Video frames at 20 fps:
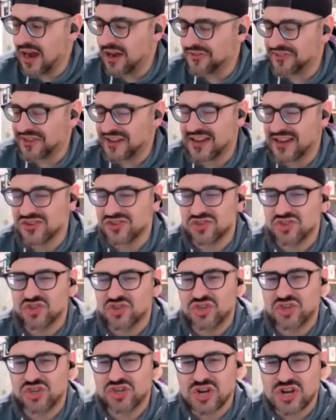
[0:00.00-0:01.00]
I think I
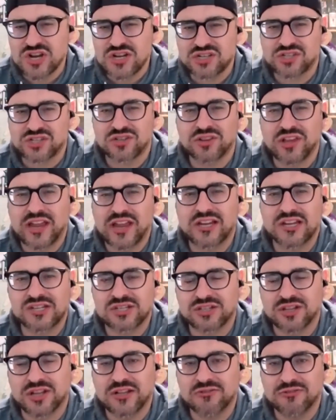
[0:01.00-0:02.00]
just like
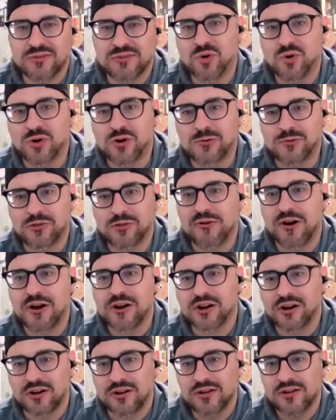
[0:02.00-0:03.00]
it slightly more with
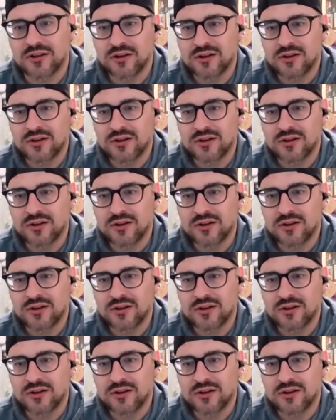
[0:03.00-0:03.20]
water